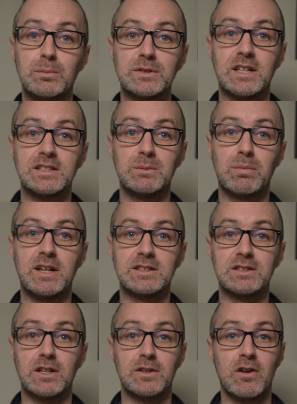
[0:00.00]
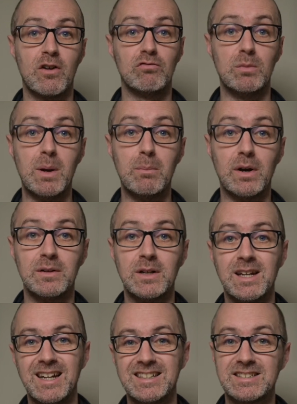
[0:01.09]
mistakes in plate design, remember,
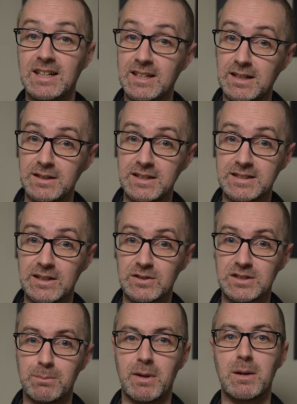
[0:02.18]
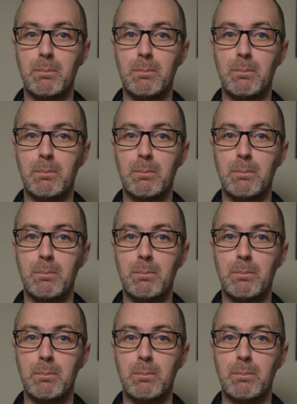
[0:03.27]
it's the little details that make a